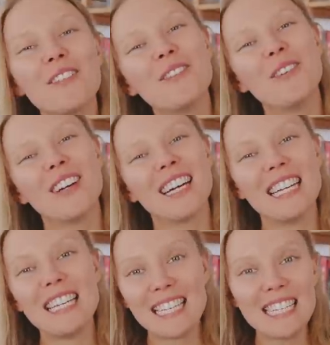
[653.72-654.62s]

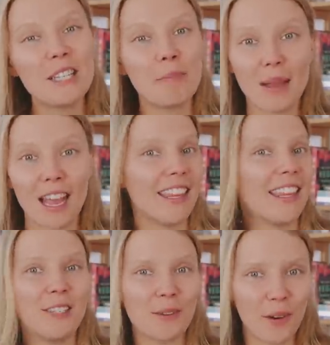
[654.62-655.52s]
for each bed
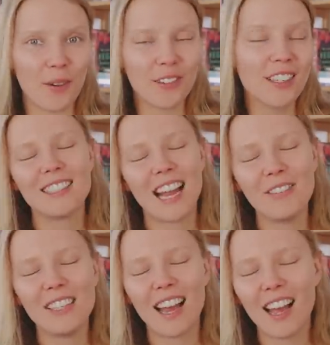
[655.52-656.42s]
that you own. So
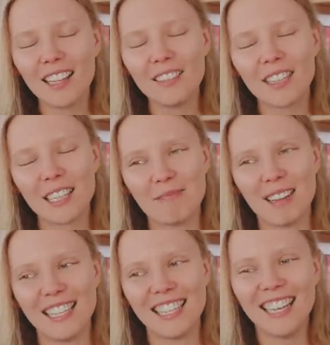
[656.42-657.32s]
I would highly
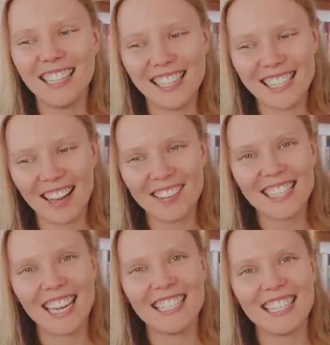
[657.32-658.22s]
recommend
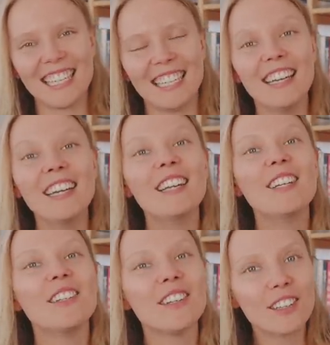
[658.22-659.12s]
downsizing
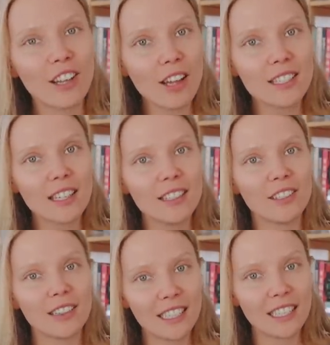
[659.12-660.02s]
your closet,
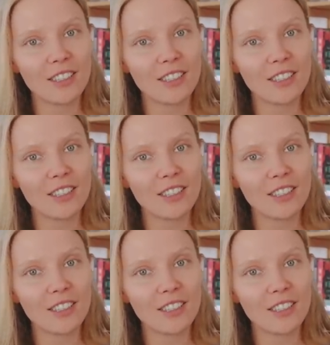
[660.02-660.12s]
your linen